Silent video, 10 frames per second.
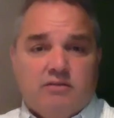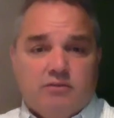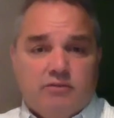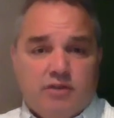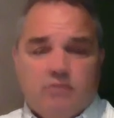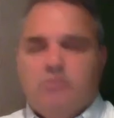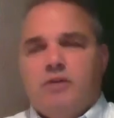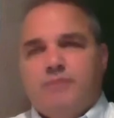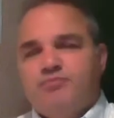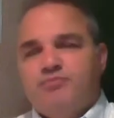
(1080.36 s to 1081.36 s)
review.
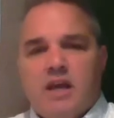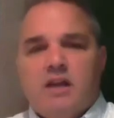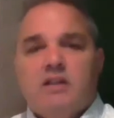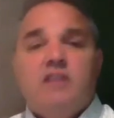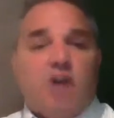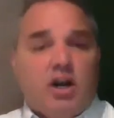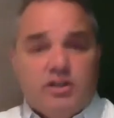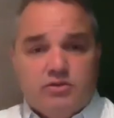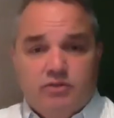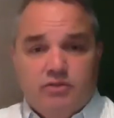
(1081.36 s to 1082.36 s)
Well, leave an
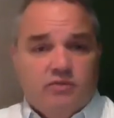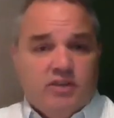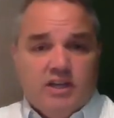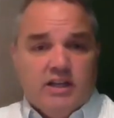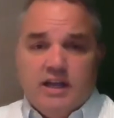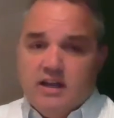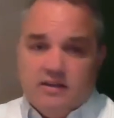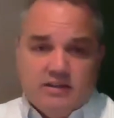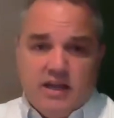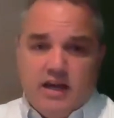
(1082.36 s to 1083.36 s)
honest review. If you didn't like it,
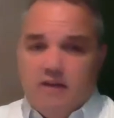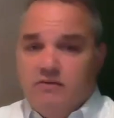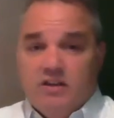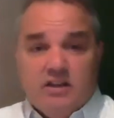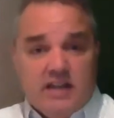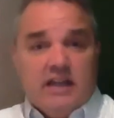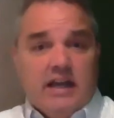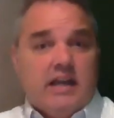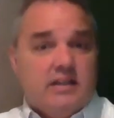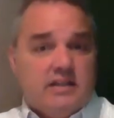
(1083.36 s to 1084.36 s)
say that. If you did
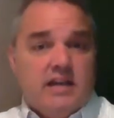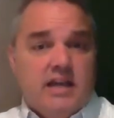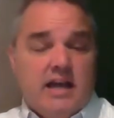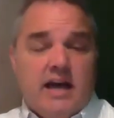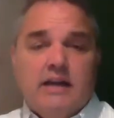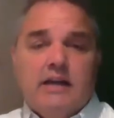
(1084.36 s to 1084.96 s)
like it, say that.